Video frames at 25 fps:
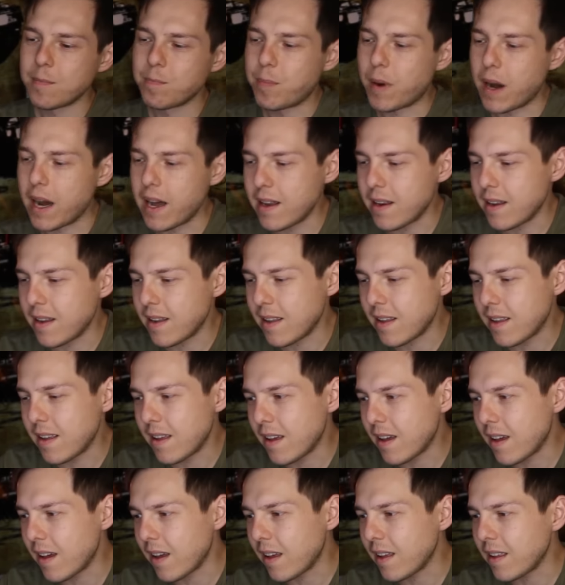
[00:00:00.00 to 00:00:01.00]
But
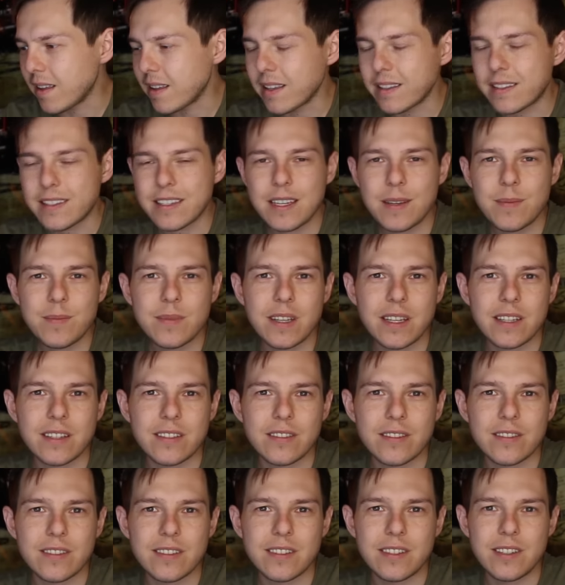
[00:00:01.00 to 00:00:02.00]
it seems
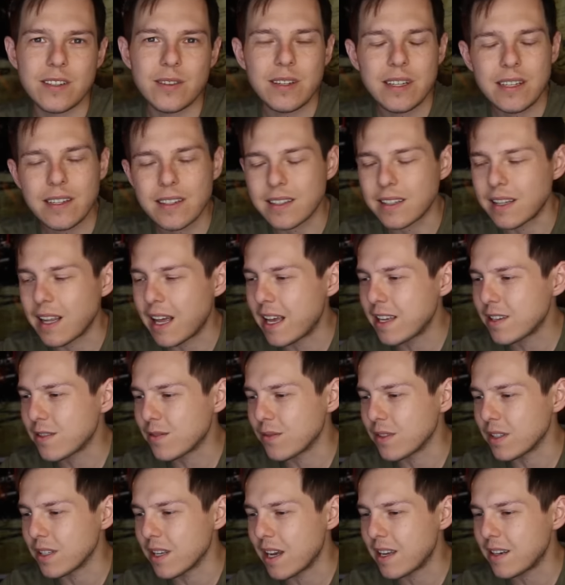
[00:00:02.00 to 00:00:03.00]
like, do you need a class
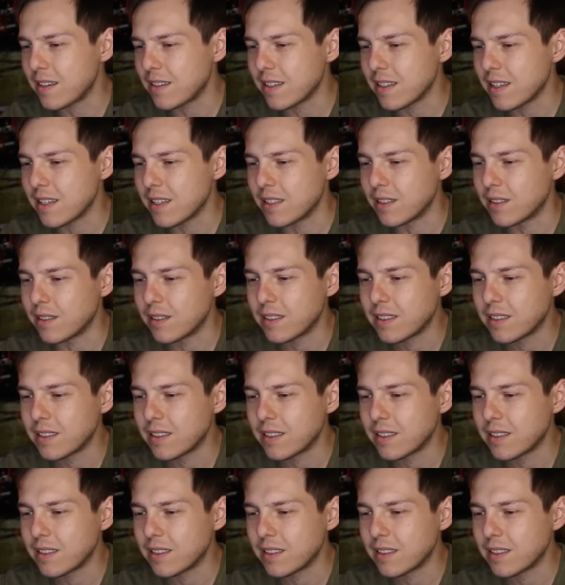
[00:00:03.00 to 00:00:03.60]
for that? I don't know.